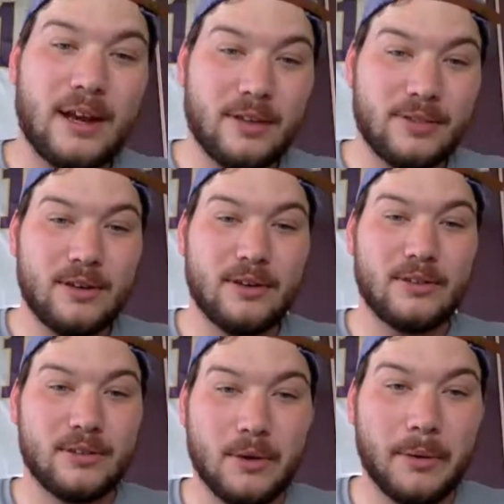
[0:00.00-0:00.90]
athlete on
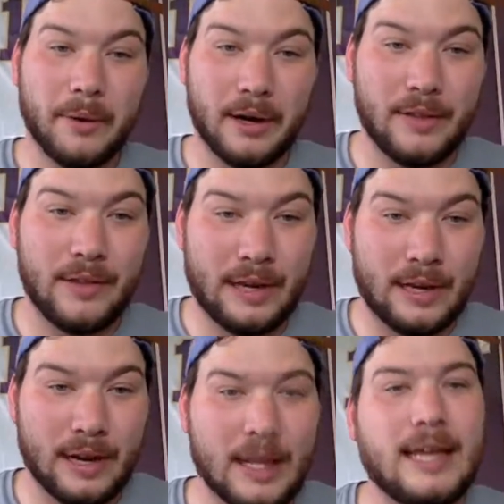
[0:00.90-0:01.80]
the court, and then
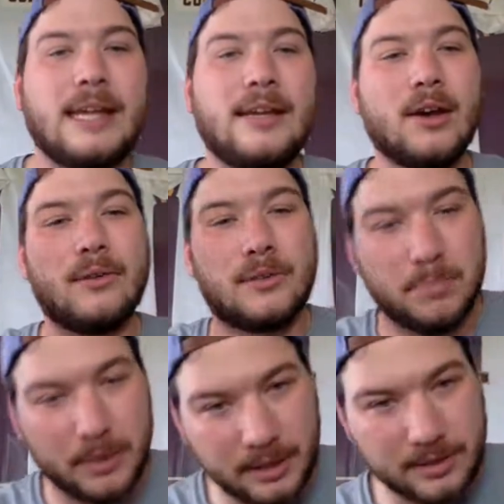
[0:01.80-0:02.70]
he goes and
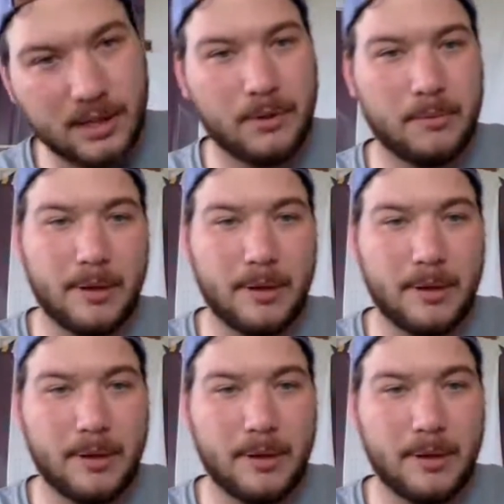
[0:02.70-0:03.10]
plays D one